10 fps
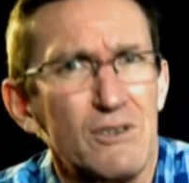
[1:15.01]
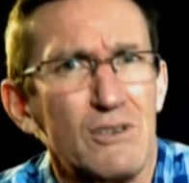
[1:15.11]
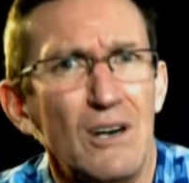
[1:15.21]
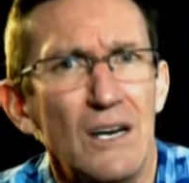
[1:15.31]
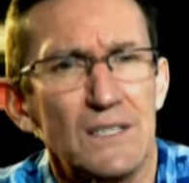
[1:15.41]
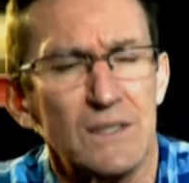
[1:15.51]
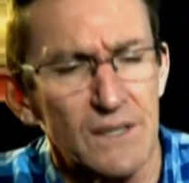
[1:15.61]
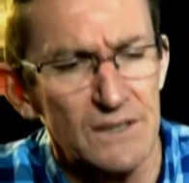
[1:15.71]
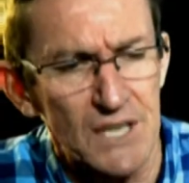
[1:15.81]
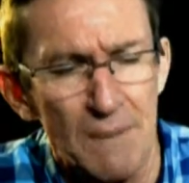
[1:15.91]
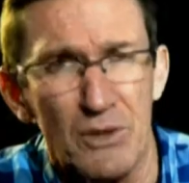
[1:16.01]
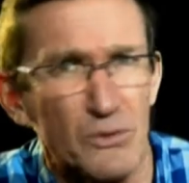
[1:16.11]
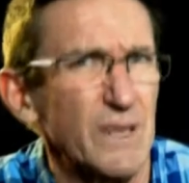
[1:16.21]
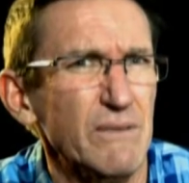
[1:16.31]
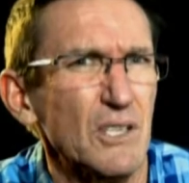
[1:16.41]
Christ. Look at chapter
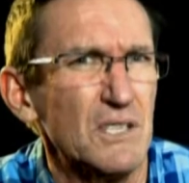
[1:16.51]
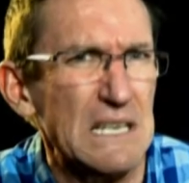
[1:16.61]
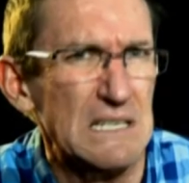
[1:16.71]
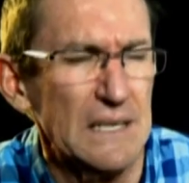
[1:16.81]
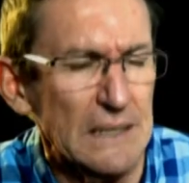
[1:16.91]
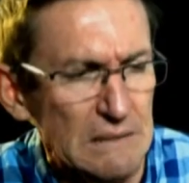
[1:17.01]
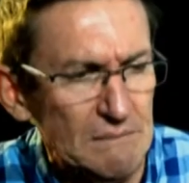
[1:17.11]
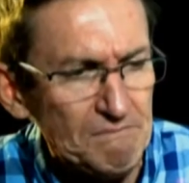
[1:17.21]
3, verse 18.